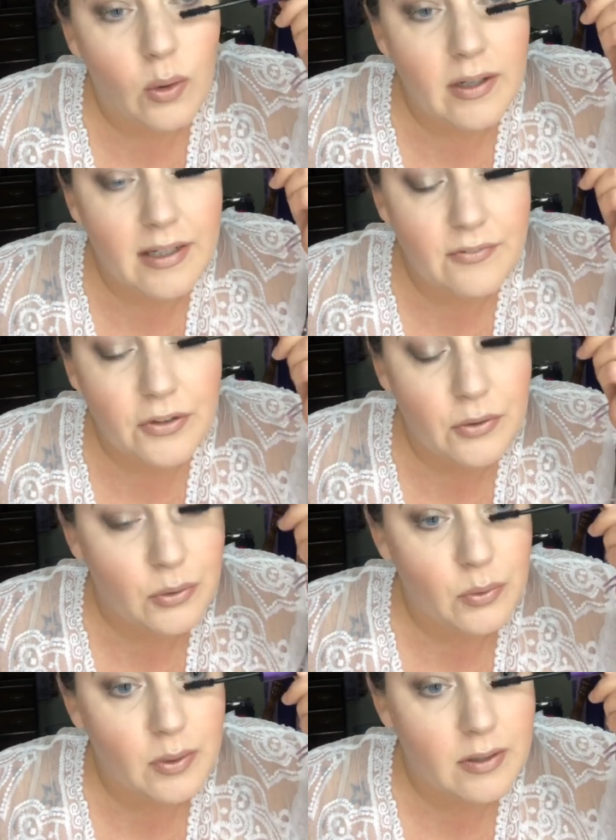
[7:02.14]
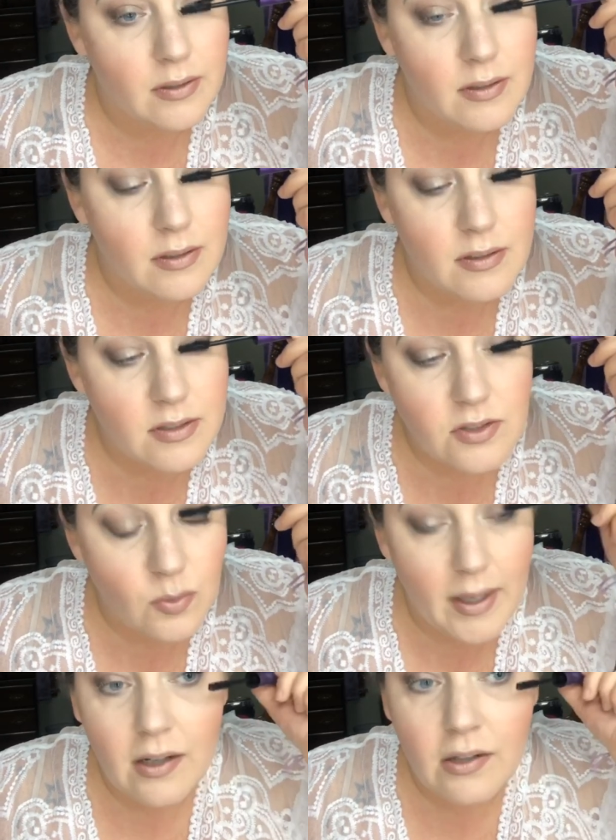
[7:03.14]
if you
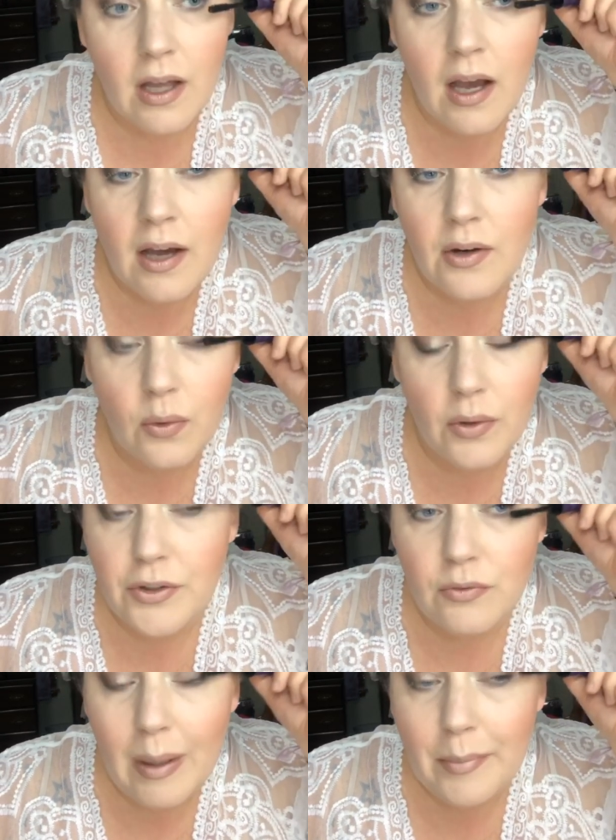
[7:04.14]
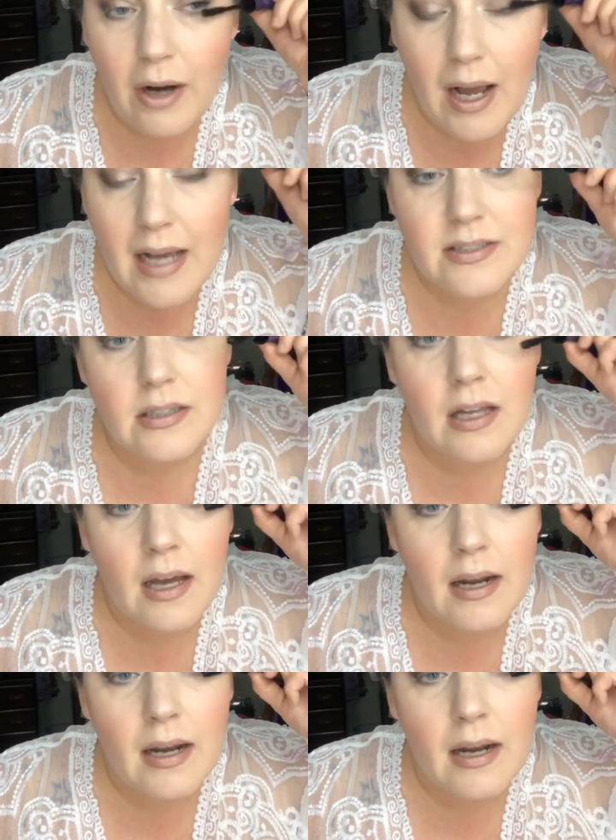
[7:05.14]
sweat a lot or you rub your eyes a lot,